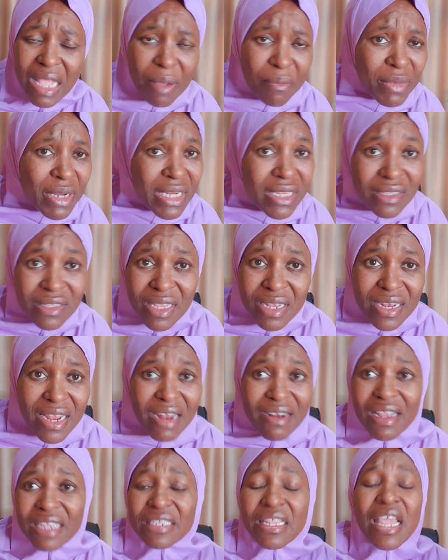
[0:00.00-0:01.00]
their monies in
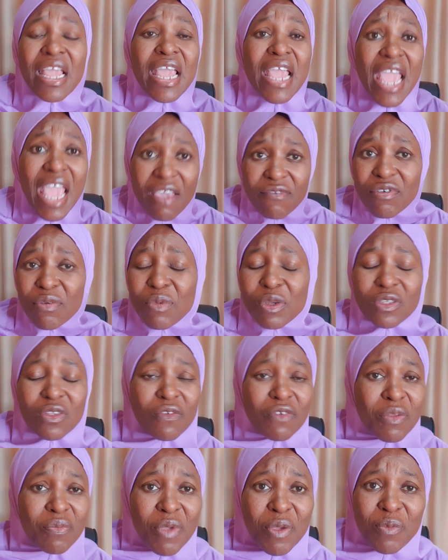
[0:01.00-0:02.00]
nairas. Even most
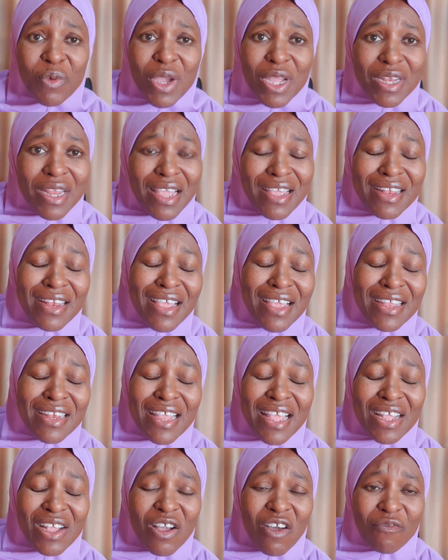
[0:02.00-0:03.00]
of the people
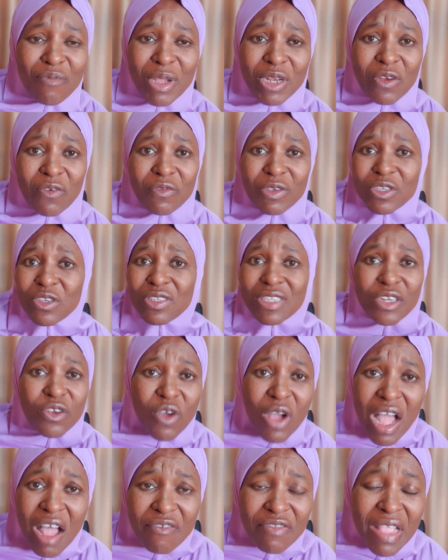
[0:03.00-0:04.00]
in government officials, they
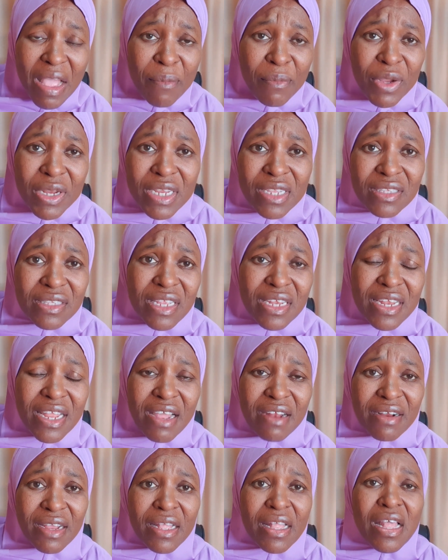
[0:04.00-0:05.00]
don't have their monies in
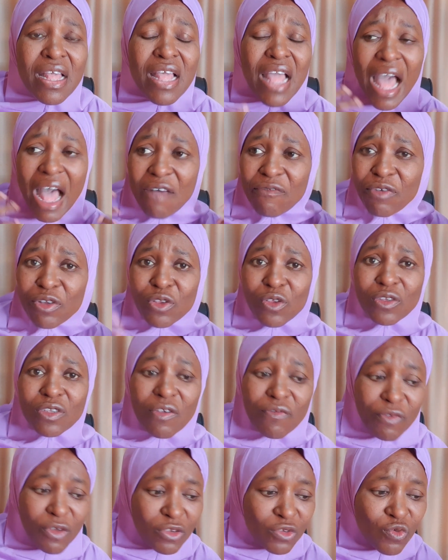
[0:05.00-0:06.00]
naira. And for those
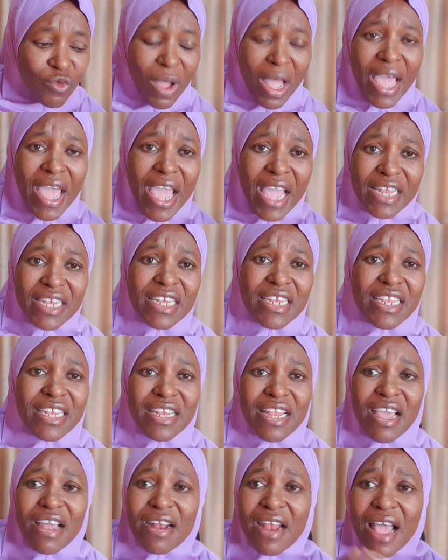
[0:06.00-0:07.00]
of us who are earning
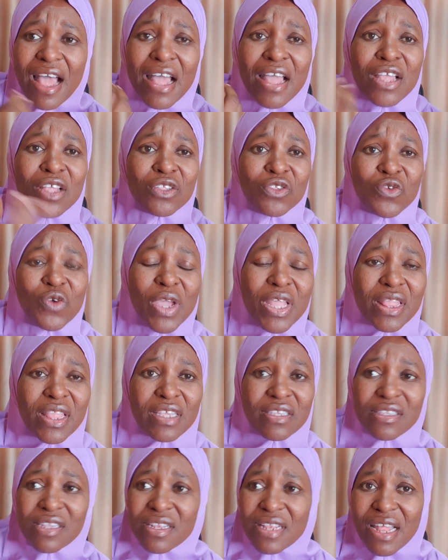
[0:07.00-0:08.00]
in naira, doing
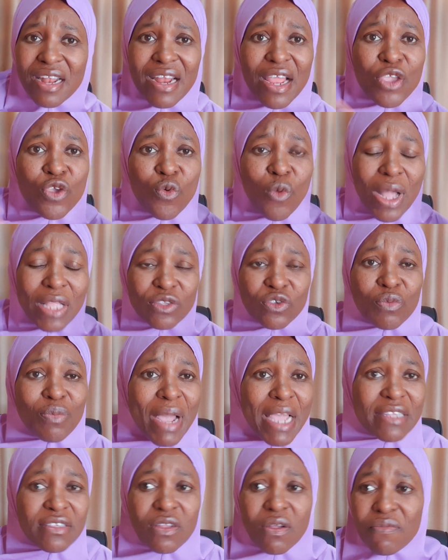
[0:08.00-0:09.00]
things in naira, you want to
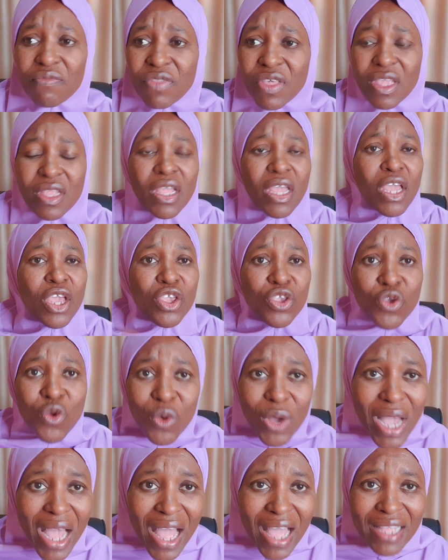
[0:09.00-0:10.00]
buy something,
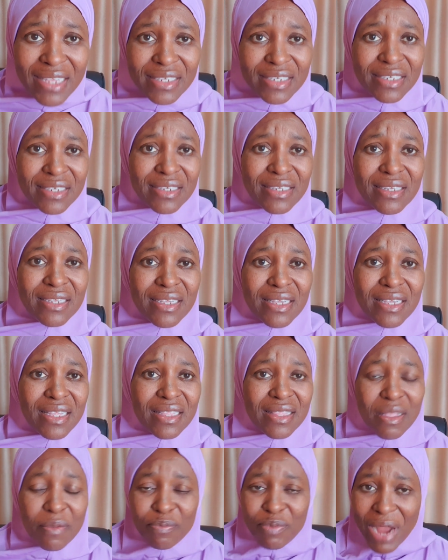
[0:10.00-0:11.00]
you can't.
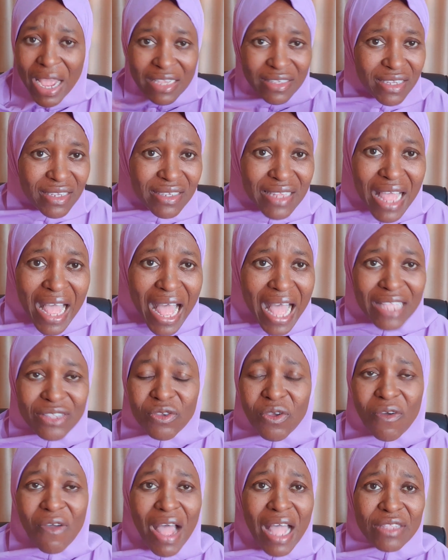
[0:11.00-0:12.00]
The prices are
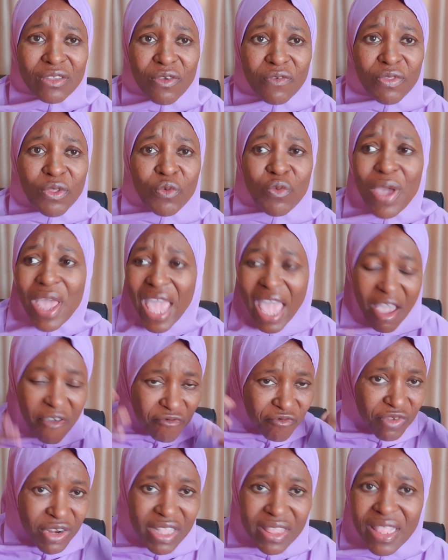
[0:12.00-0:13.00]
out of the way.
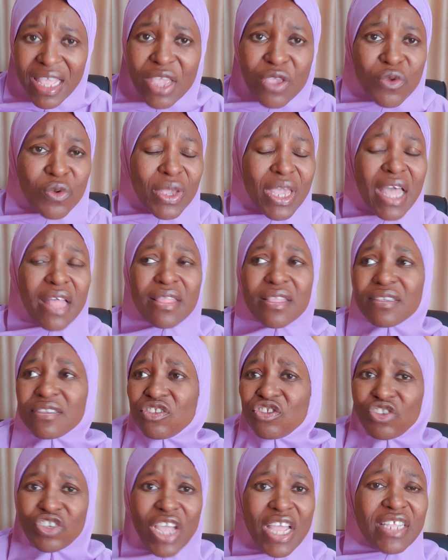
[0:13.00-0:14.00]
Every day you get
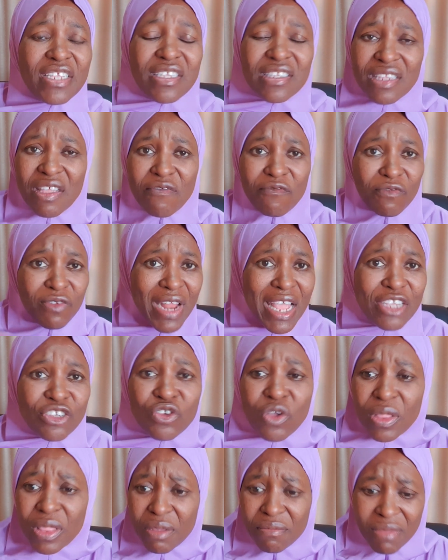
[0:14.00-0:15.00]
this changes,
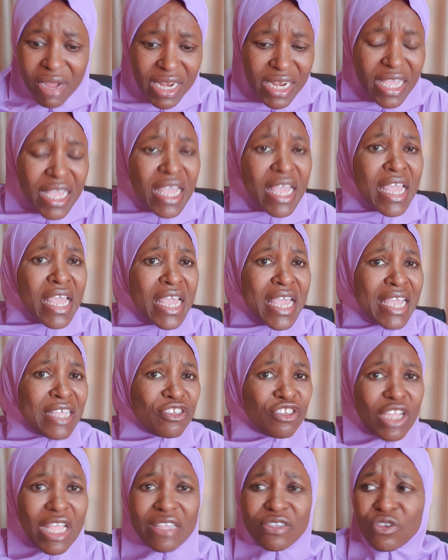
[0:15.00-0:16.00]
inflation. The money
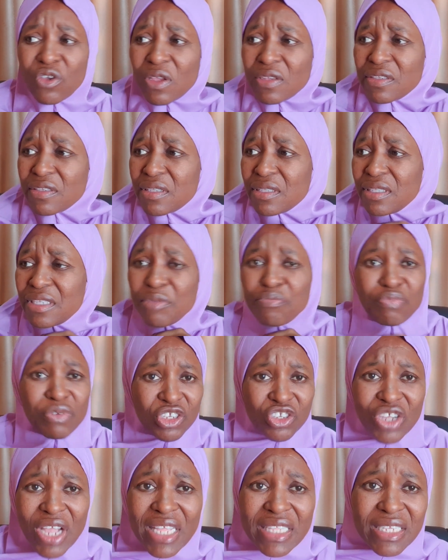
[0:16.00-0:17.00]
is just
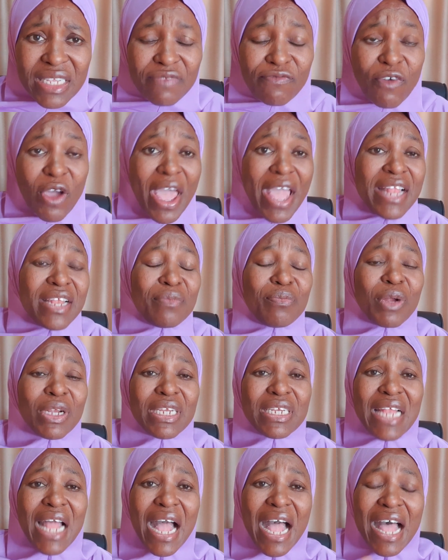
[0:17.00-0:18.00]
depreciating. For
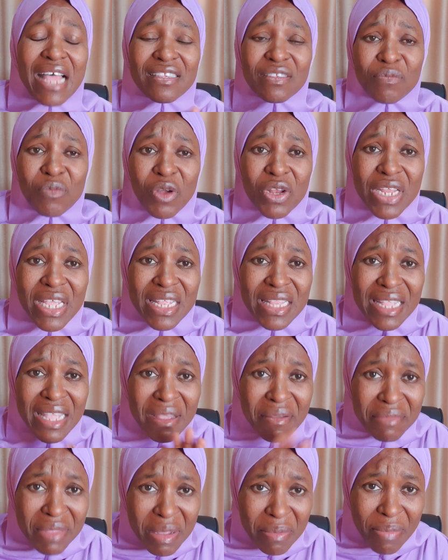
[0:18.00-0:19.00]
anybody that has money
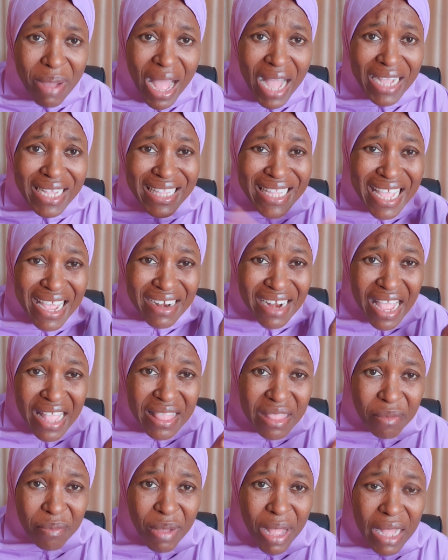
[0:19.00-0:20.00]
in the bank, naira
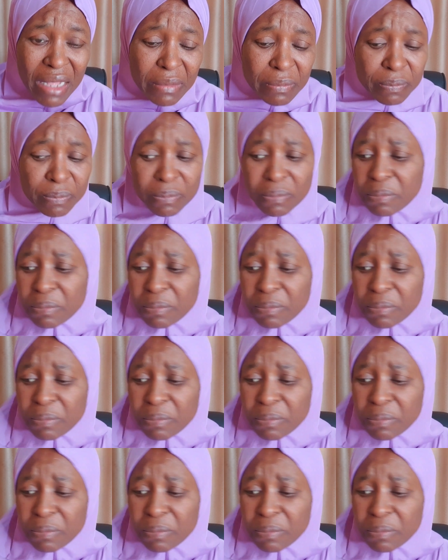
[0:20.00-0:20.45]
in the bank,